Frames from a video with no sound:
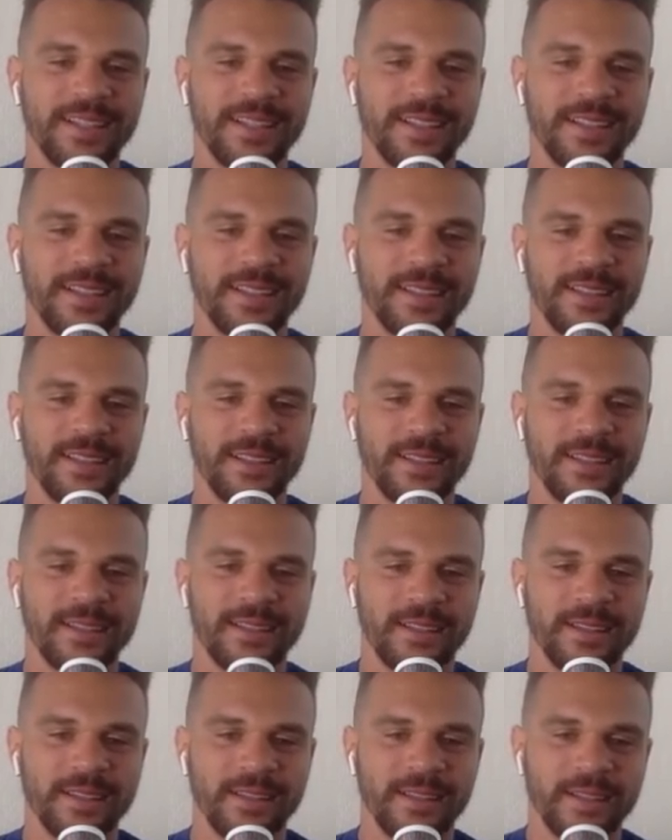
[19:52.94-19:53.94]

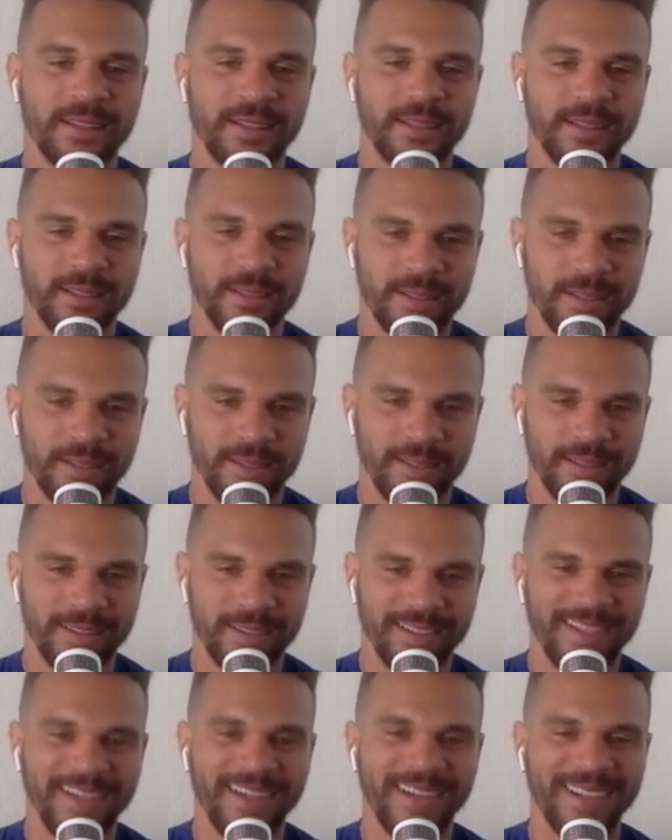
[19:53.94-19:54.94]

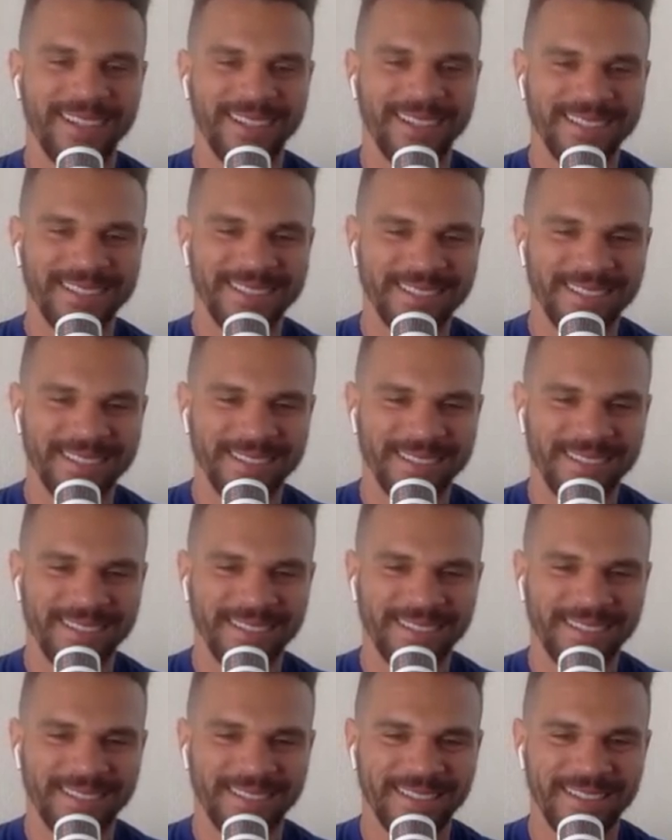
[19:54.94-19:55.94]

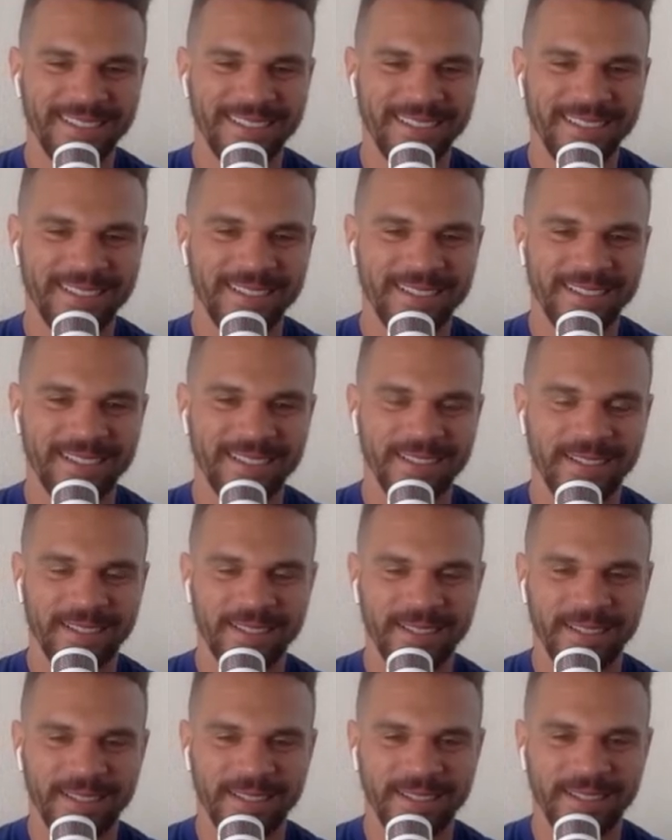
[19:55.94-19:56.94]

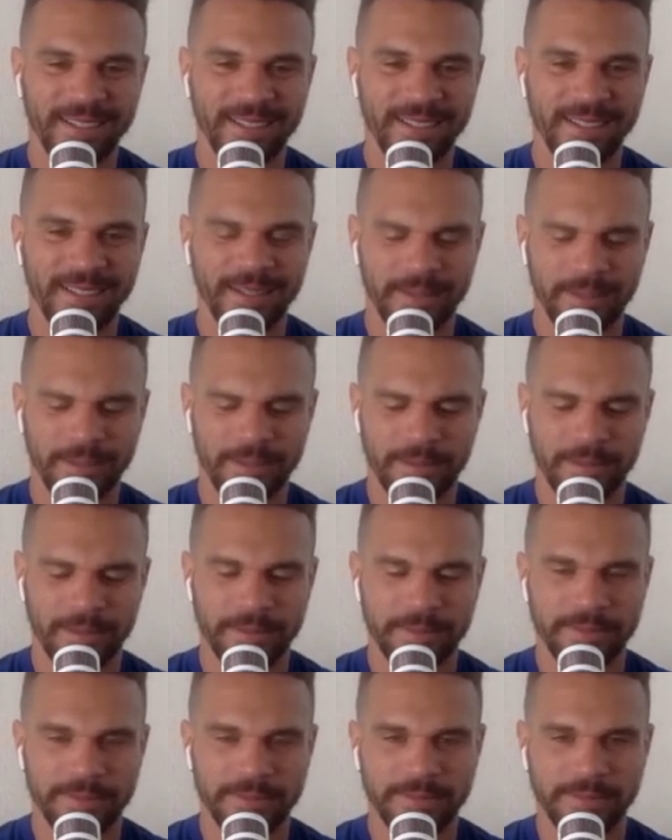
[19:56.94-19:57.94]

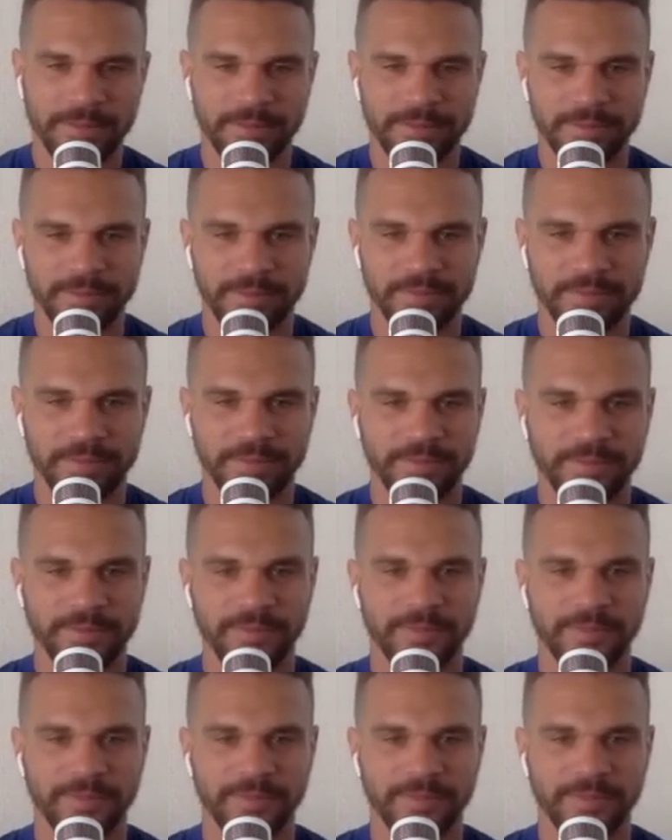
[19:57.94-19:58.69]
This person isn't speaking.